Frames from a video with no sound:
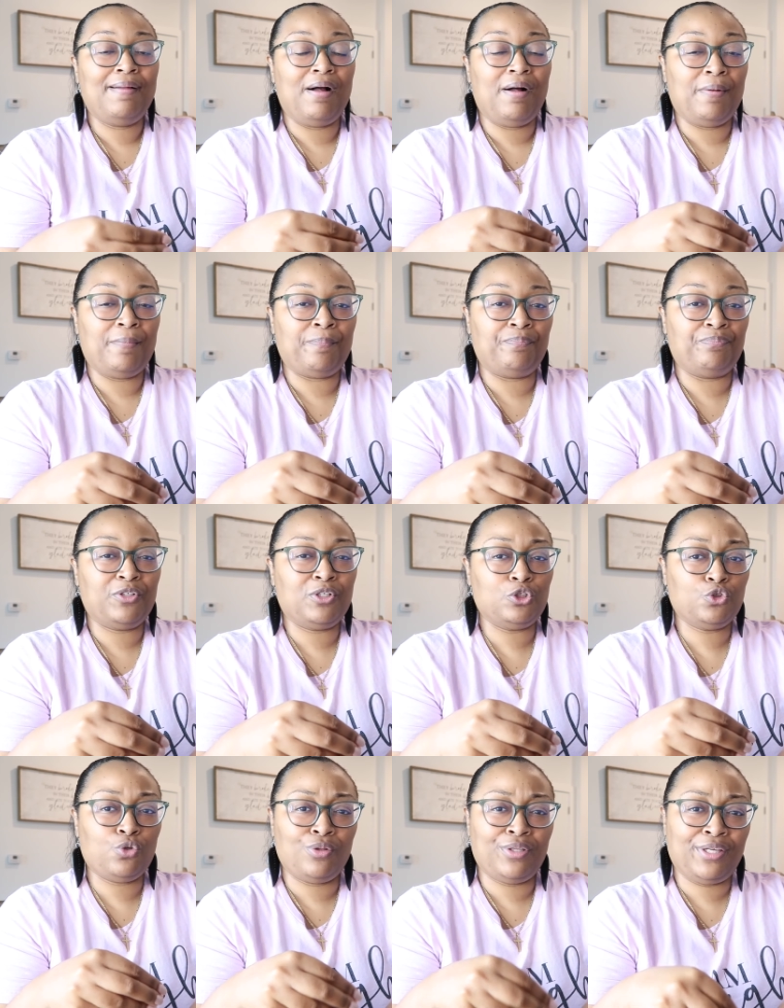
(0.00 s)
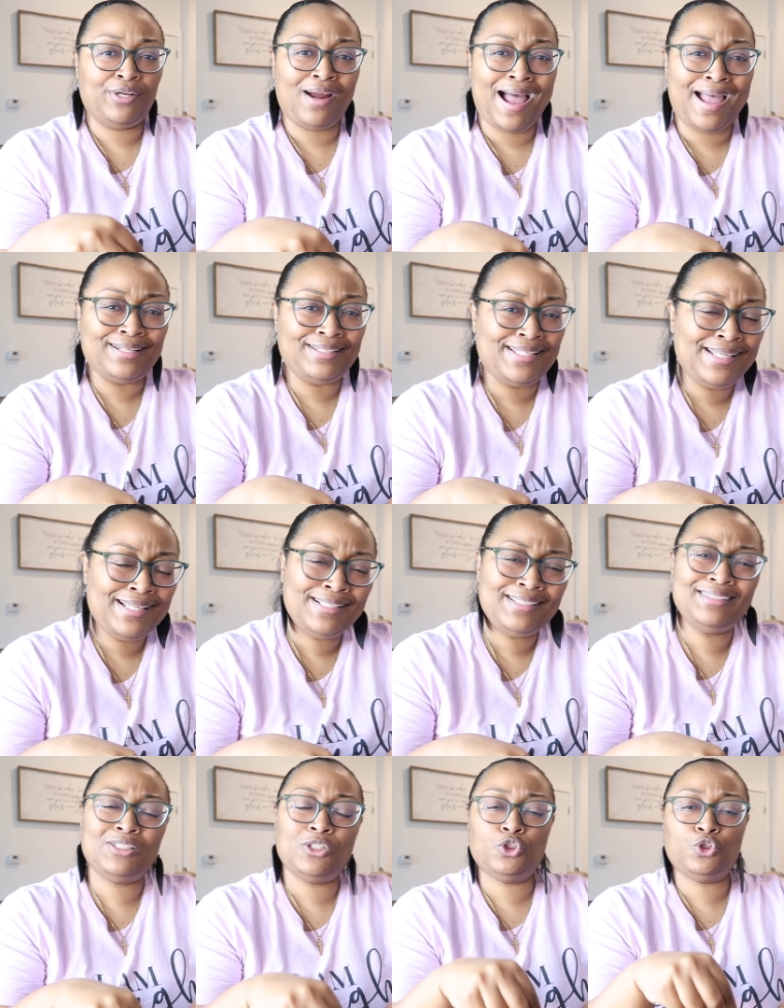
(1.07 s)
um, controlling your
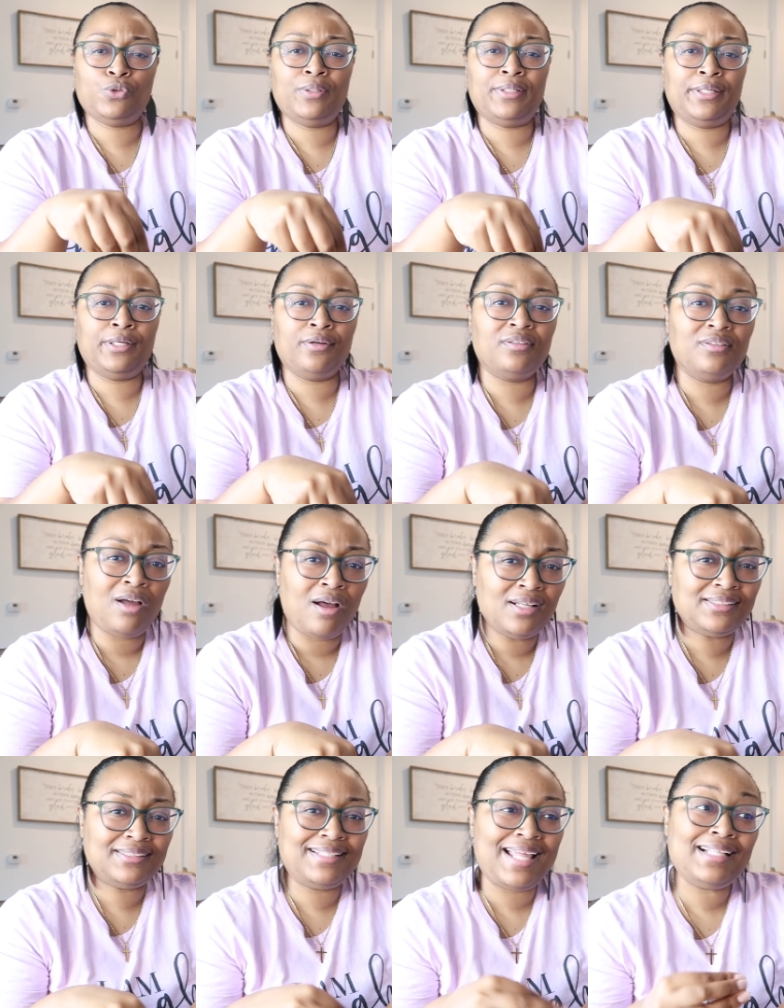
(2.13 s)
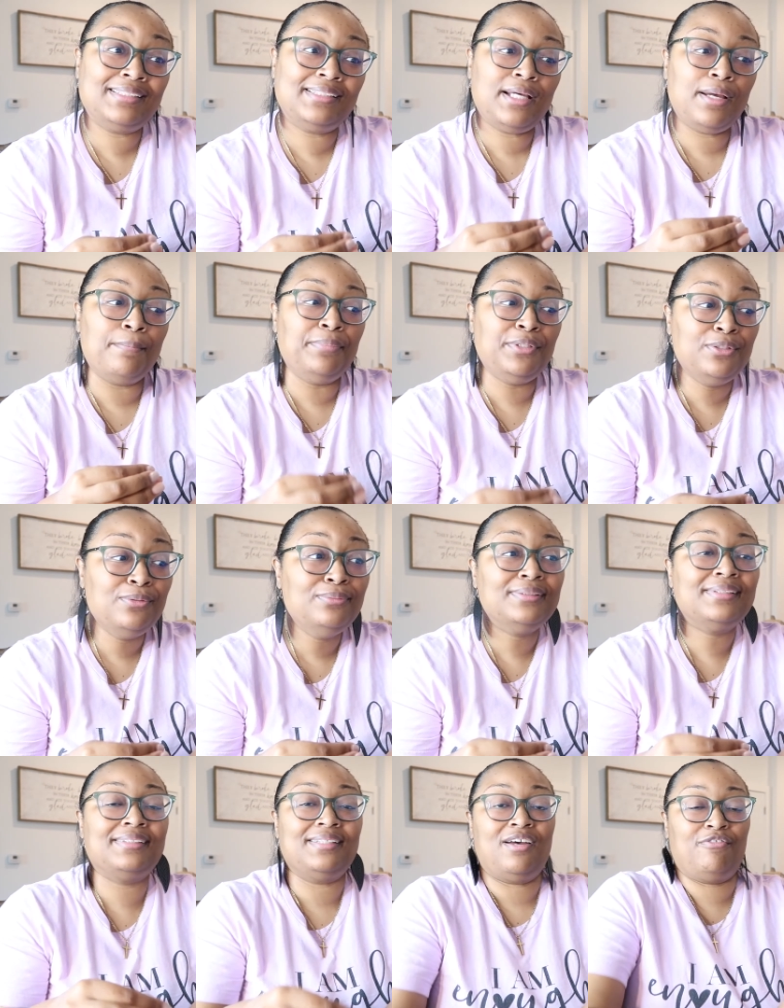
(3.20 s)
ideas, controlling your thoughts. That's
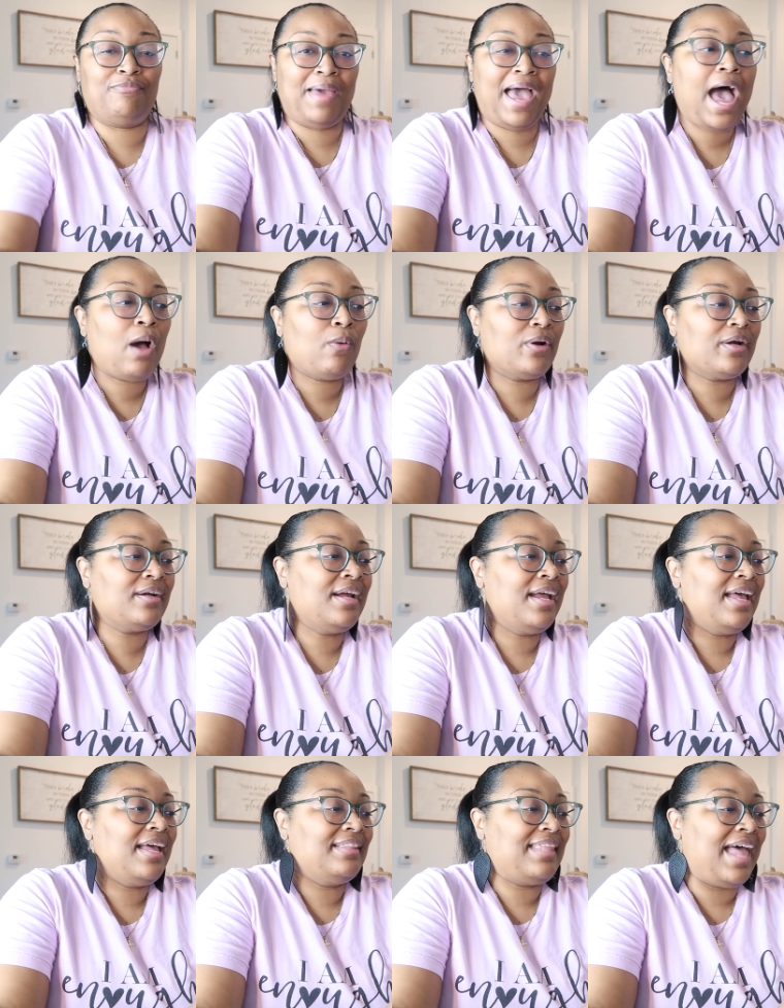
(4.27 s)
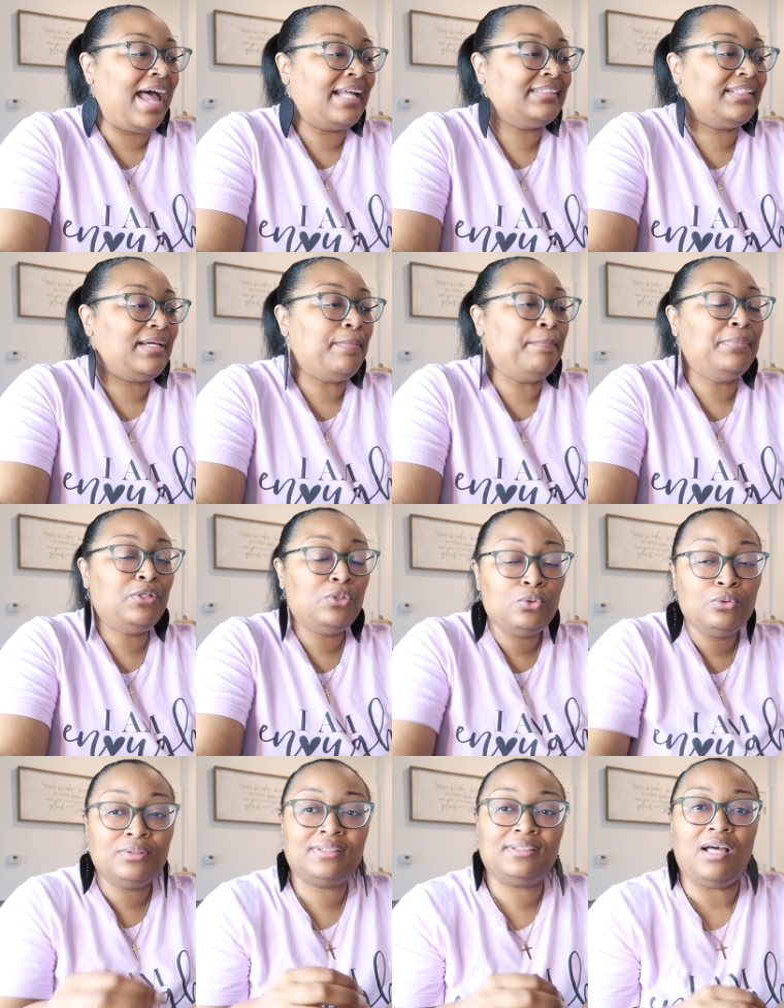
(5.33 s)
abuse of power. That's
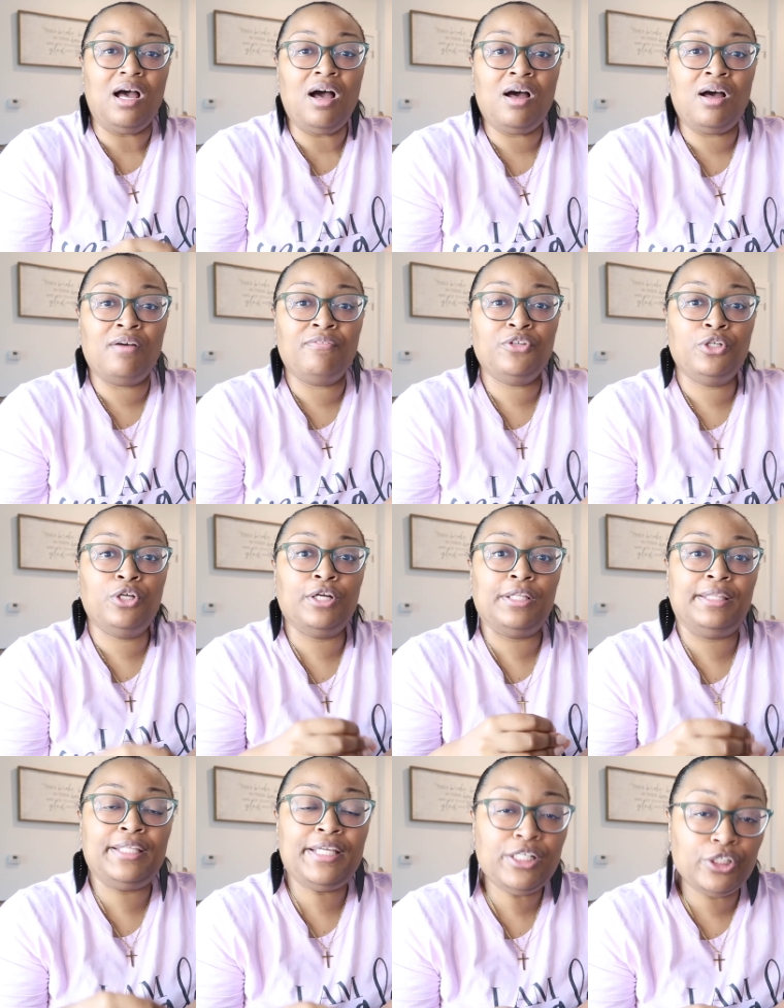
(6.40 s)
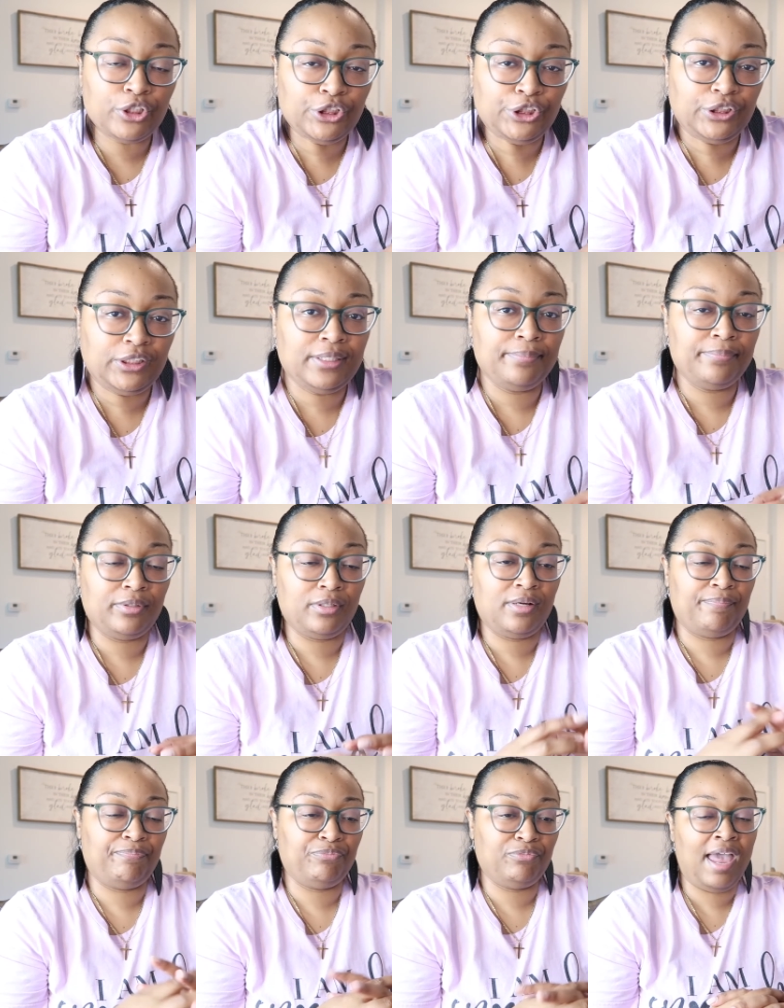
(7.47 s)
abuse of your leadership.
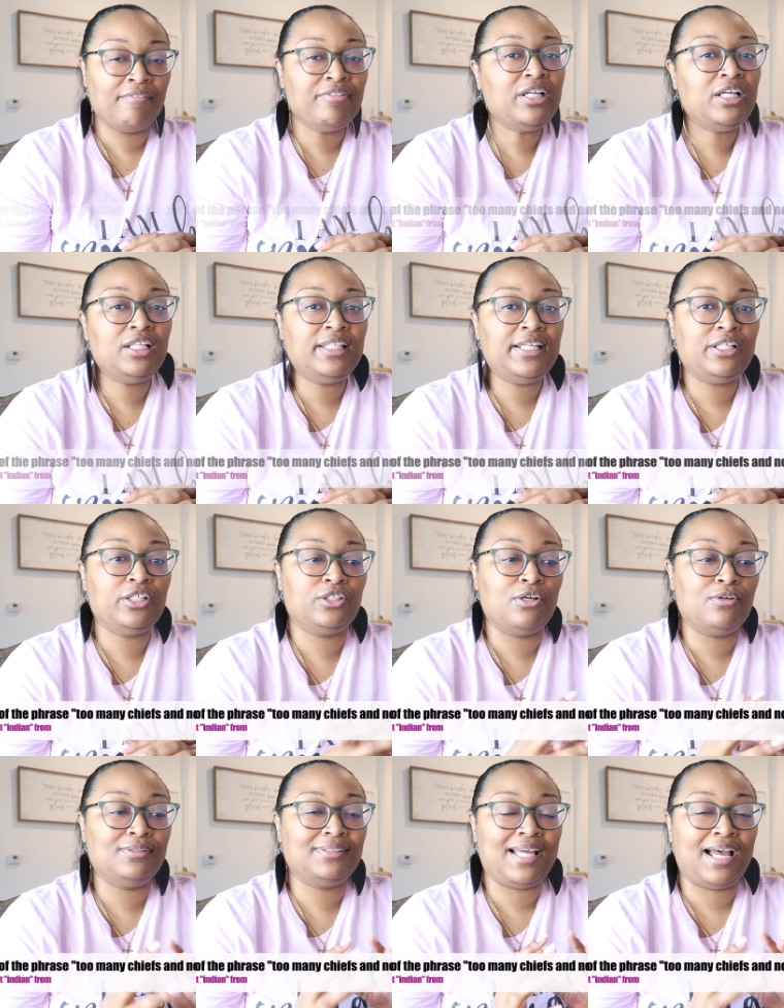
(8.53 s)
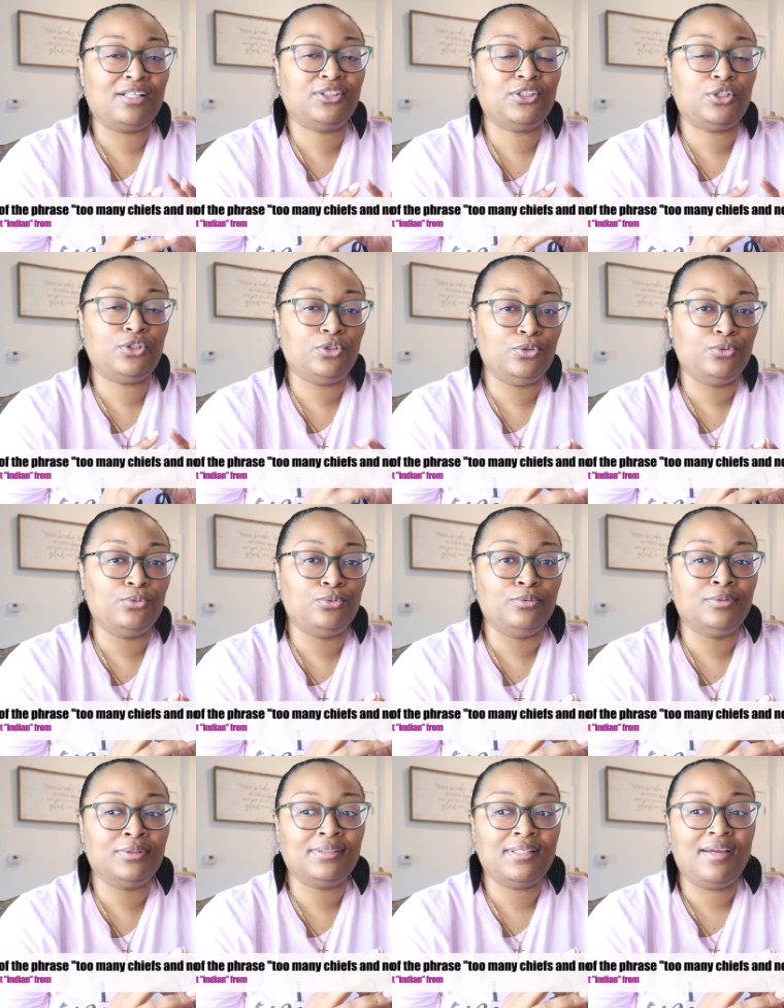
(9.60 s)
Um, every good leader knows how to
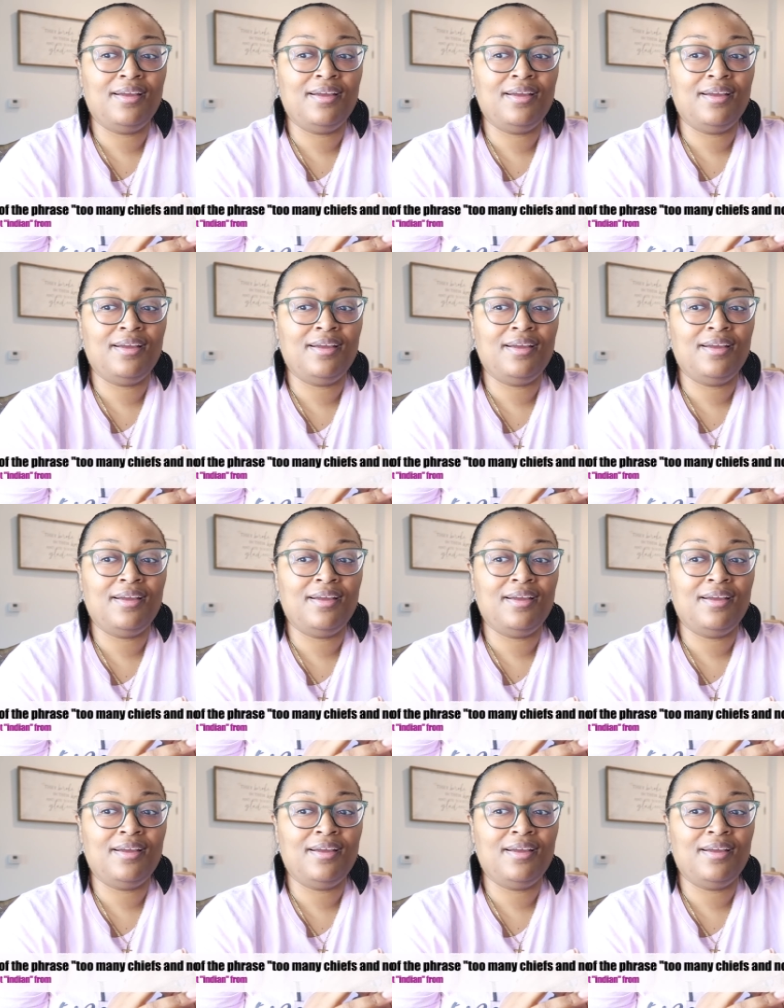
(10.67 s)
use